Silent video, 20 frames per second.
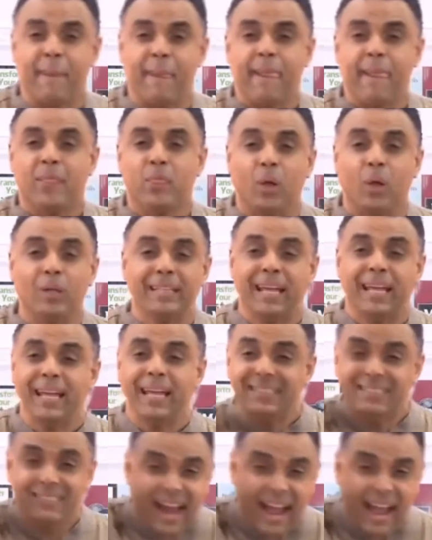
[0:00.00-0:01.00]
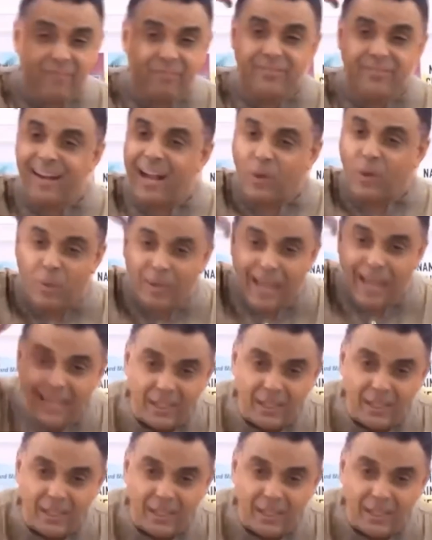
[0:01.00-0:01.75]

don't they drive regularly